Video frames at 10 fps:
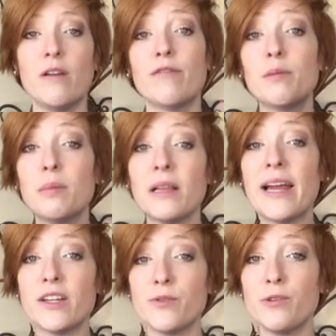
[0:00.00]
For
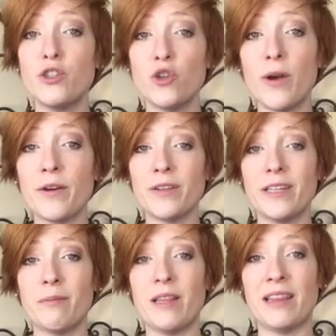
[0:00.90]
players with joint or
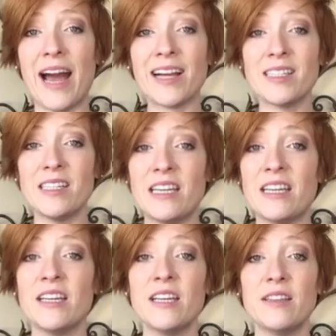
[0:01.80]
ligament
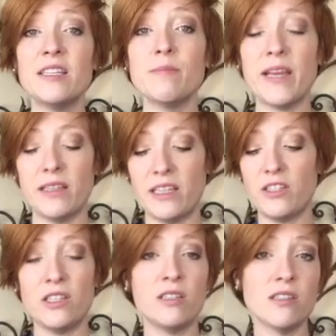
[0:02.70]
laxity, this may lead
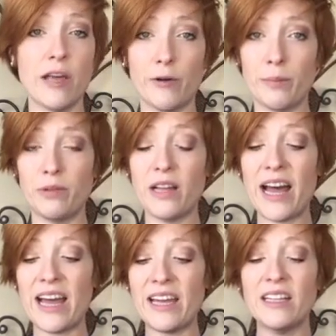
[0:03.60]
to slower
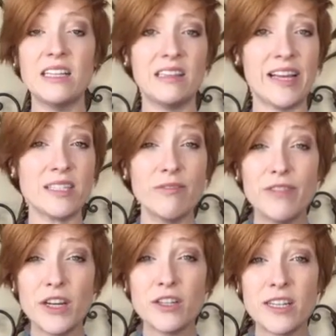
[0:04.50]
play, less
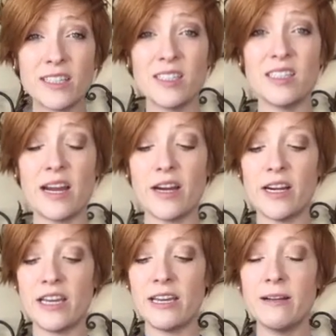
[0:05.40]
finger
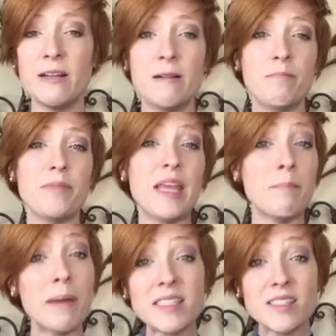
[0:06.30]
dexterity,
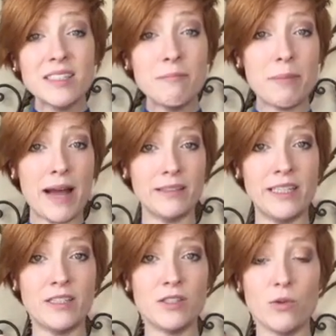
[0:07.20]
a muscle
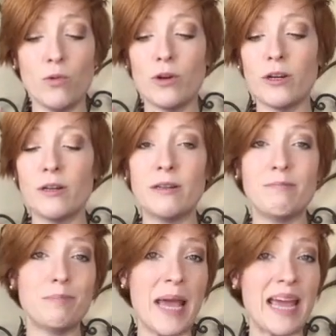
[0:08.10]
imbalance,
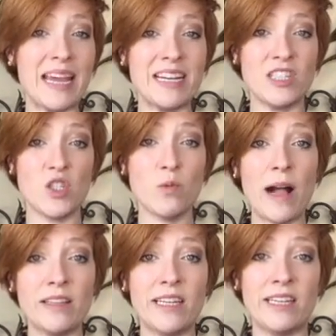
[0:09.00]
or pain and
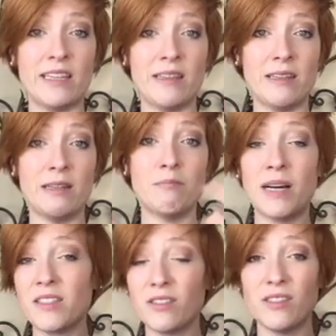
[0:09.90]
swelling in the
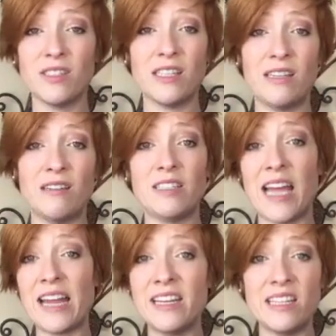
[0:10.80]
muscles and
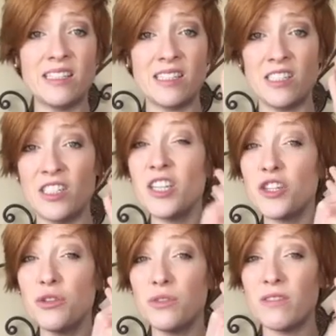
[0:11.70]
tendons and
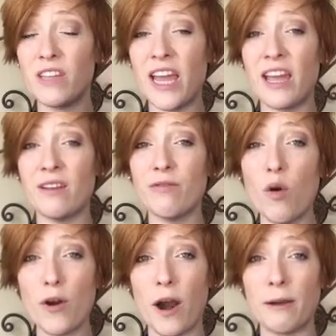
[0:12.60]
tissues of the hand and
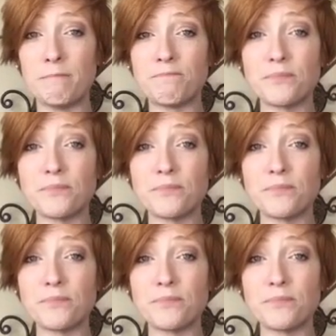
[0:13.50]
forearm.